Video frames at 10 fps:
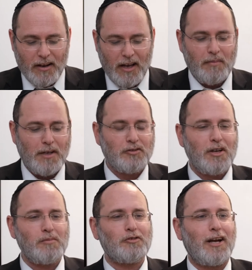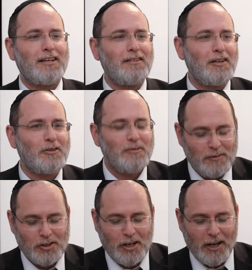Okay, Bez Hashem, we'll try to continue.
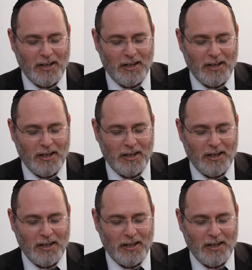Shkoyach.